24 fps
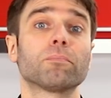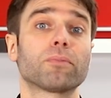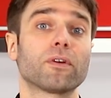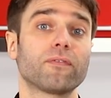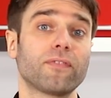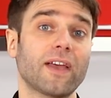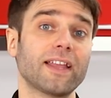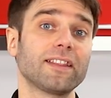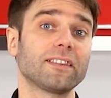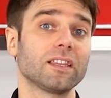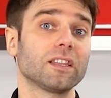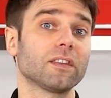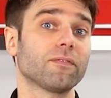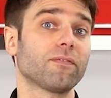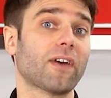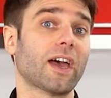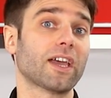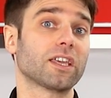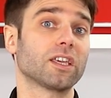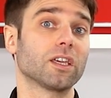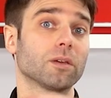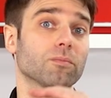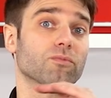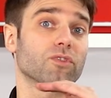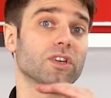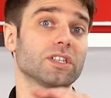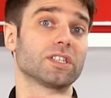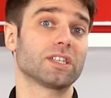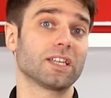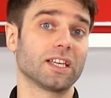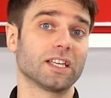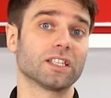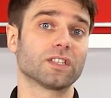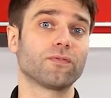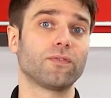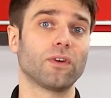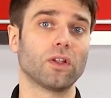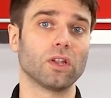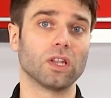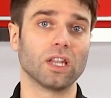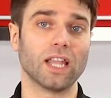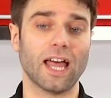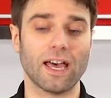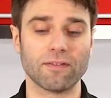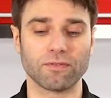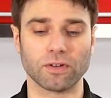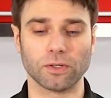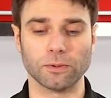preventing the vacuum reaching its full
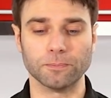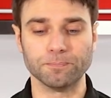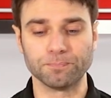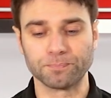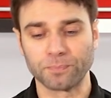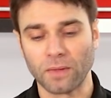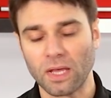level.